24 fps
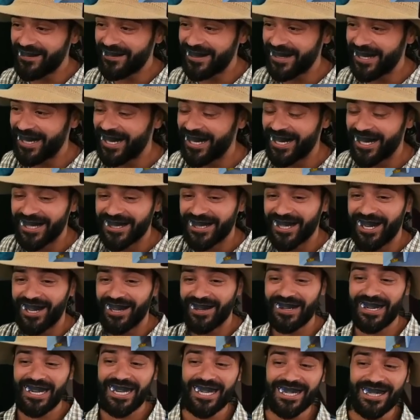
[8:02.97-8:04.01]
okay, all
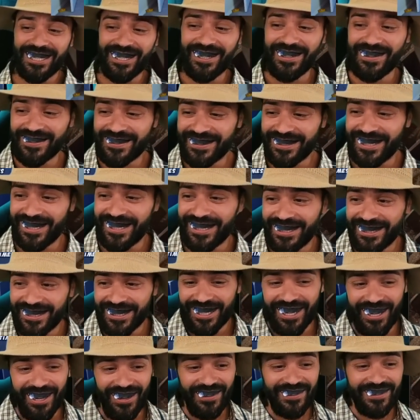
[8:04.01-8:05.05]
right, okay,
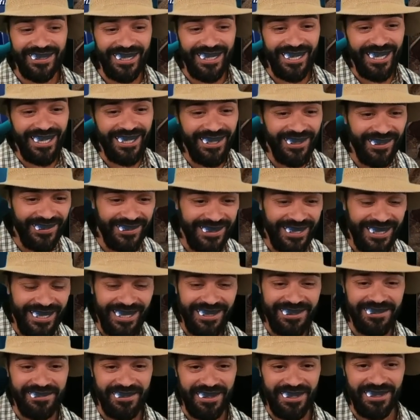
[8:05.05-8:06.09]
okay,
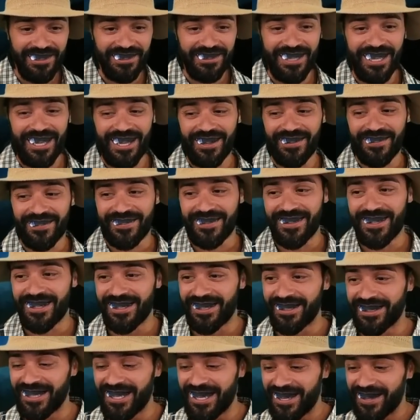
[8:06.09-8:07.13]
okay, settle down,
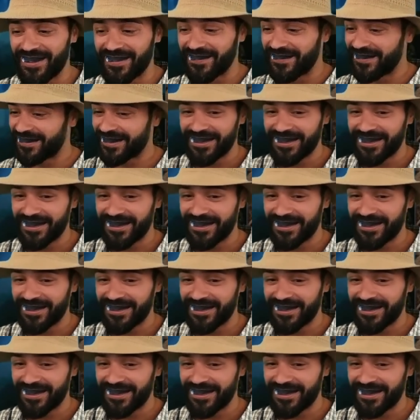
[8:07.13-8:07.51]
settle down.